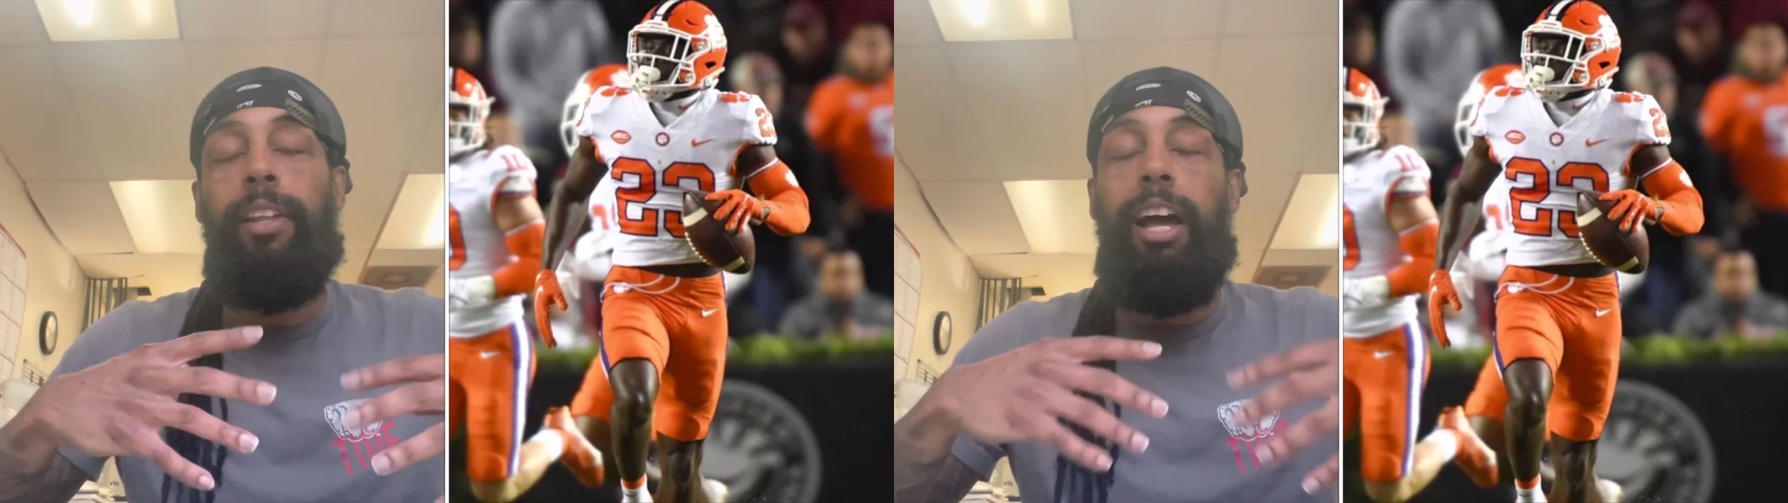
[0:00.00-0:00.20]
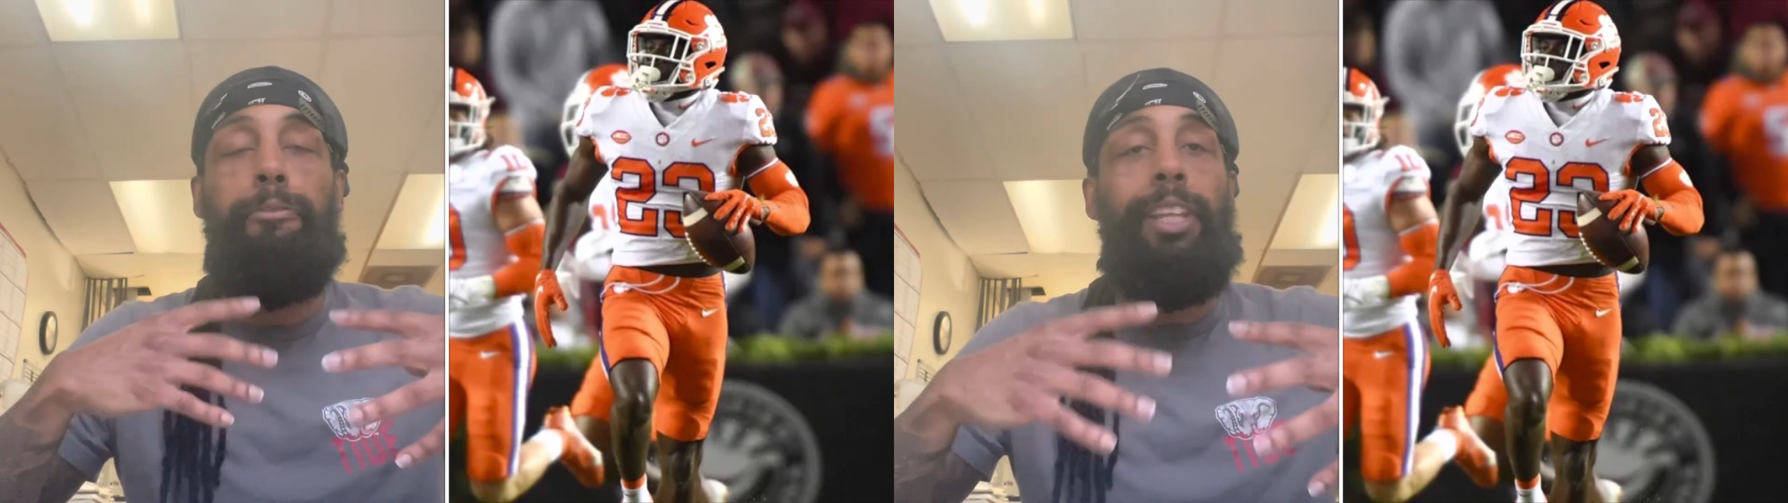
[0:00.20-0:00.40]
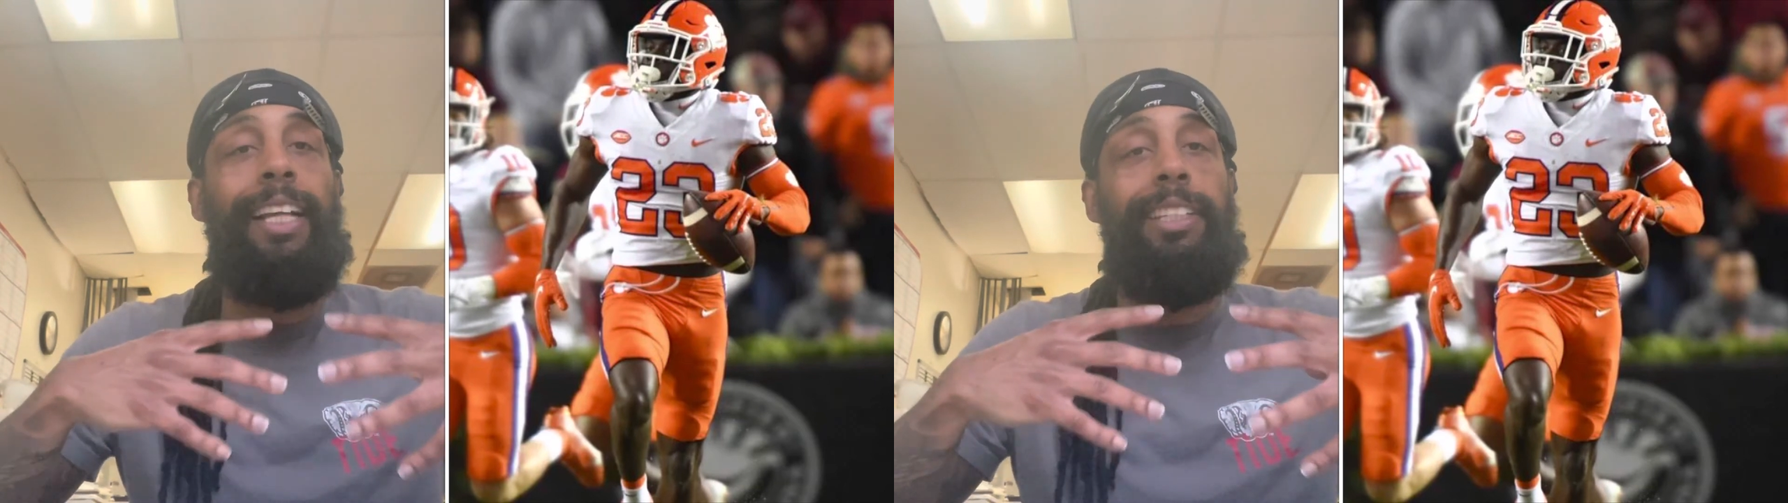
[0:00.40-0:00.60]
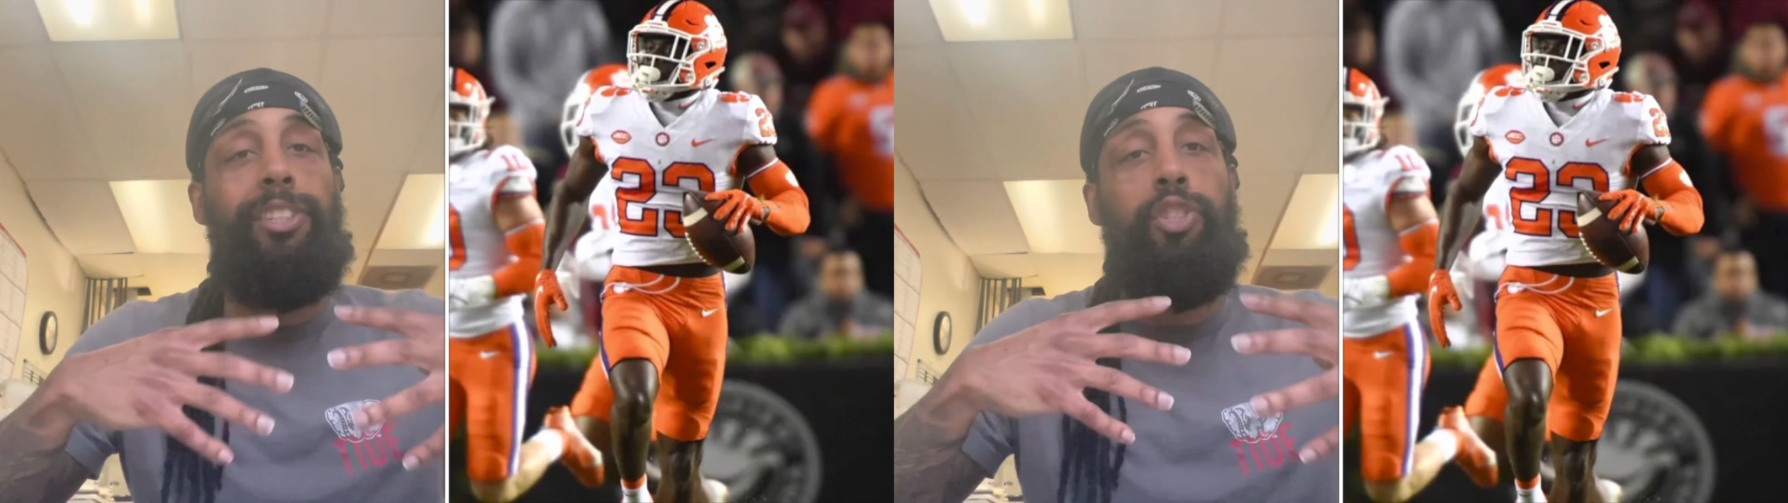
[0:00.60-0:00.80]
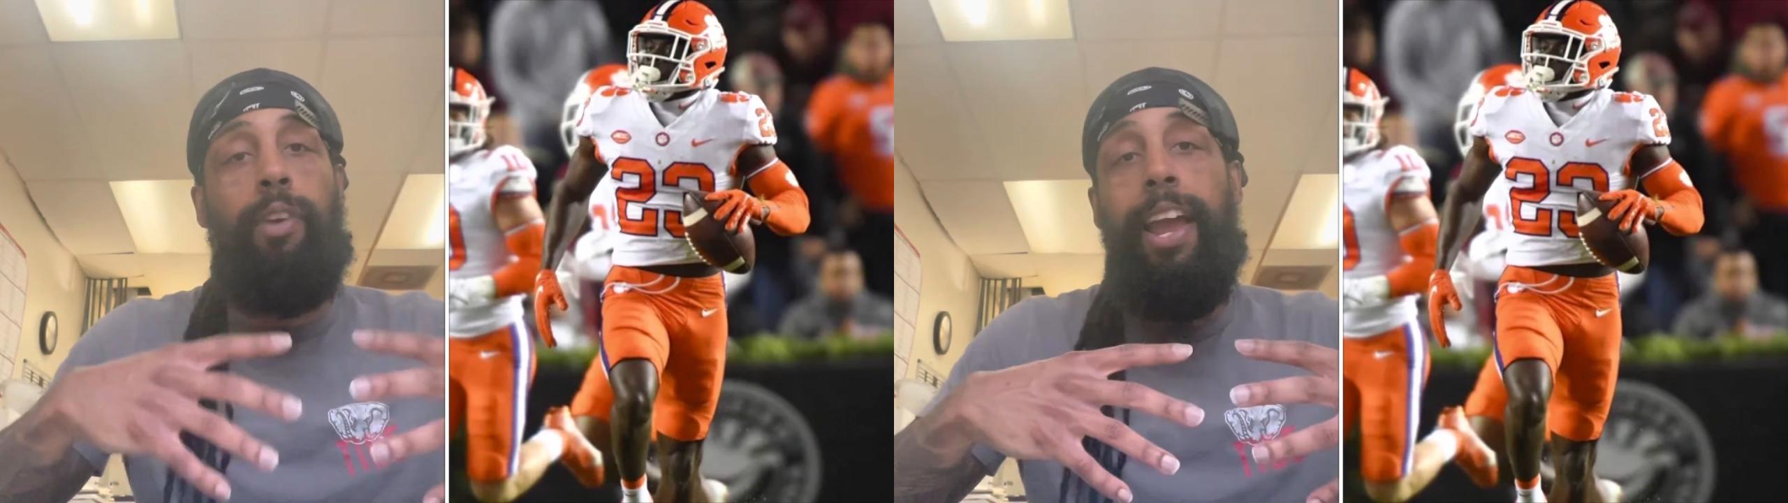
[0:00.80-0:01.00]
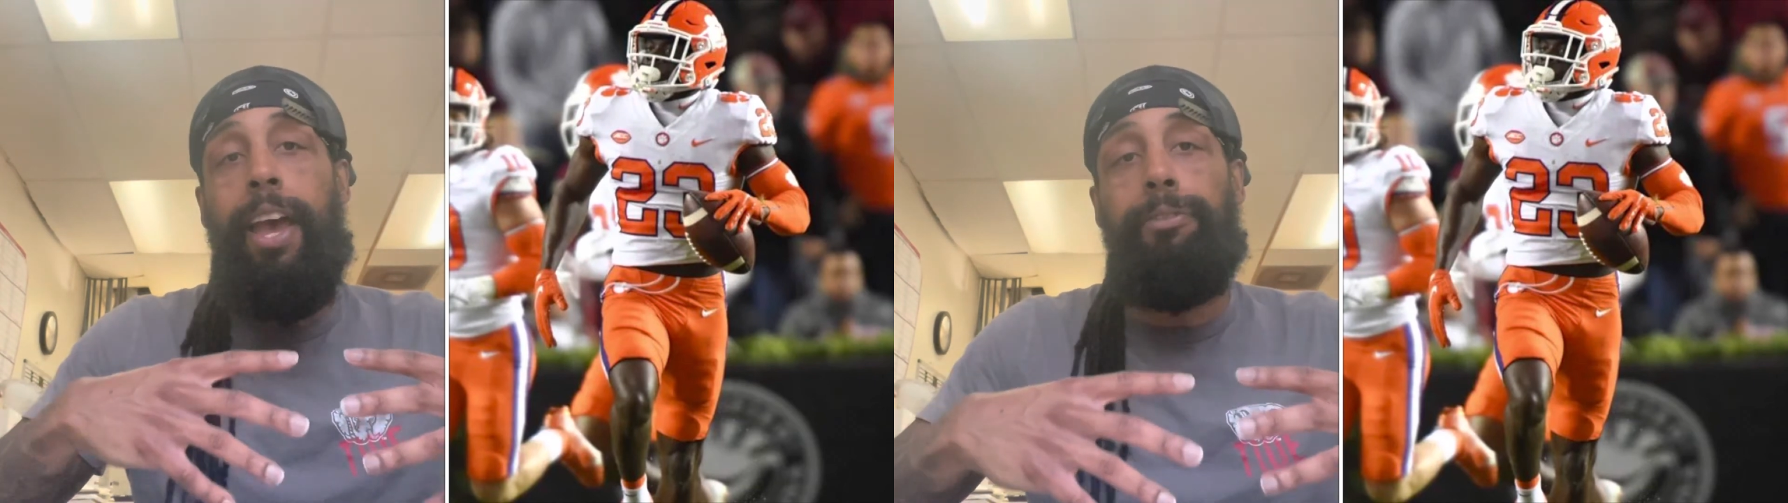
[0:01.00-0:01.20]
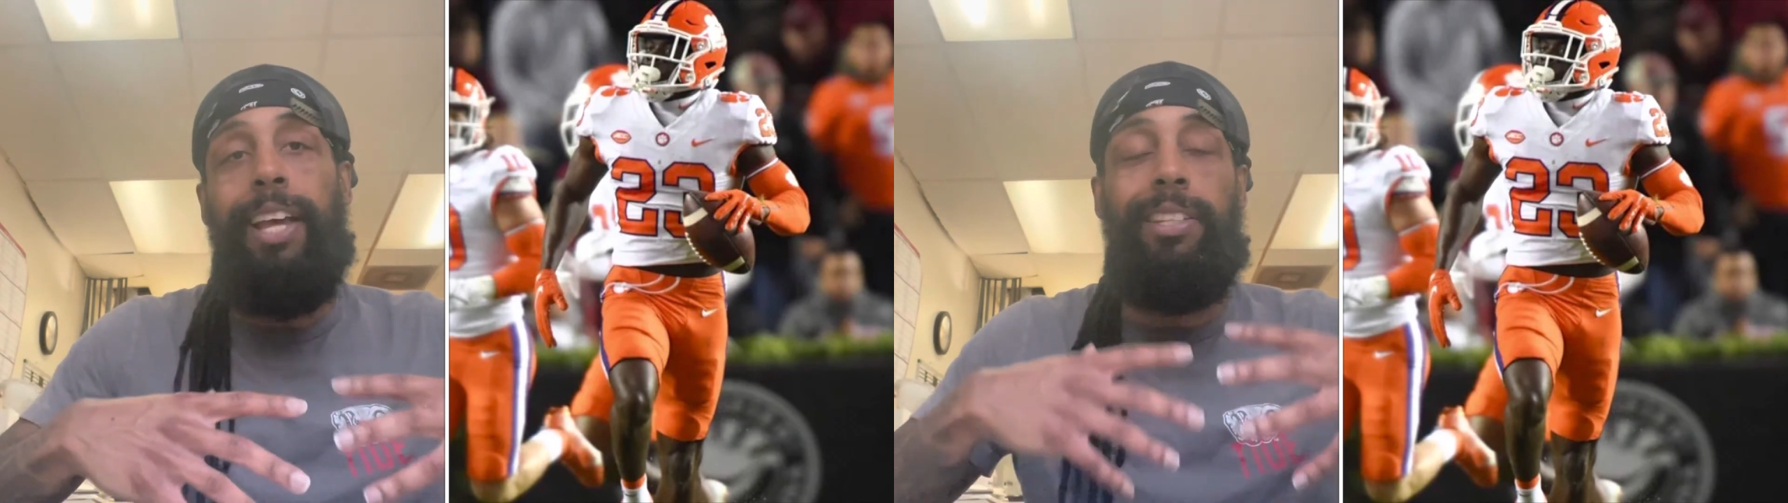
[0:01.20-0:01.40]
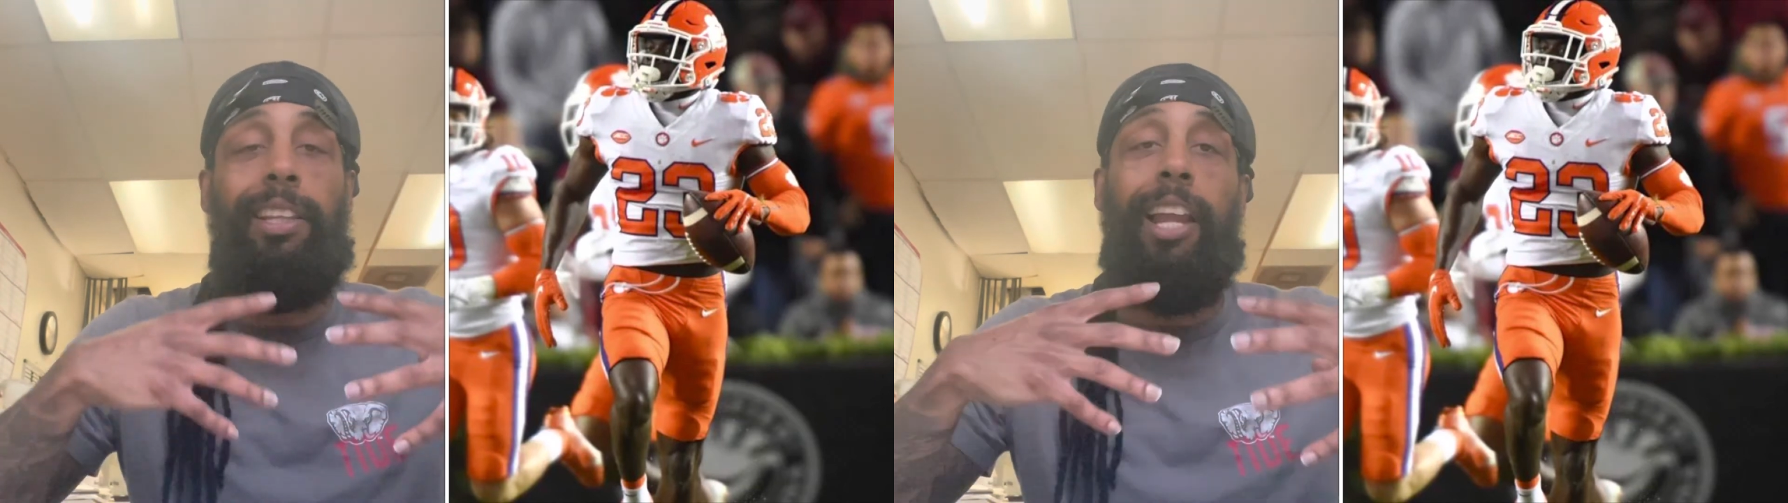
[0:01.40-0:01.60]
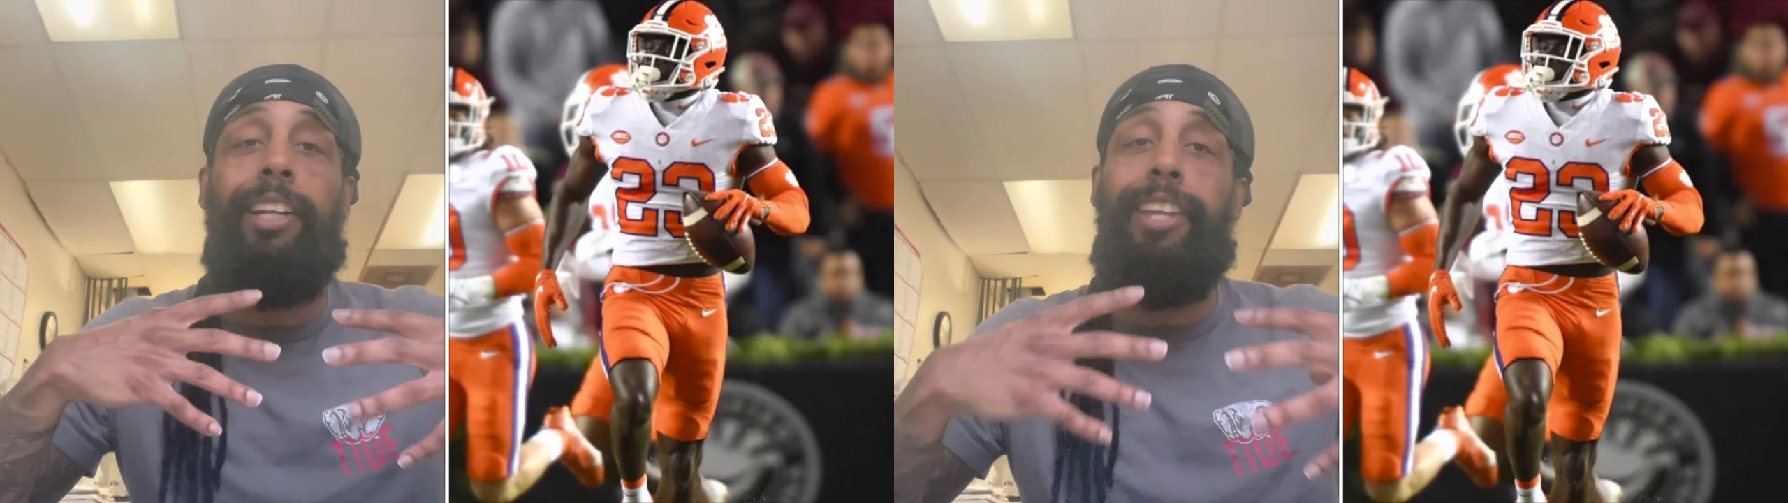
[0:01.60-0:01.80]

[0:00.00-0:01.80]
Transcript: I feel like this draft has a lot of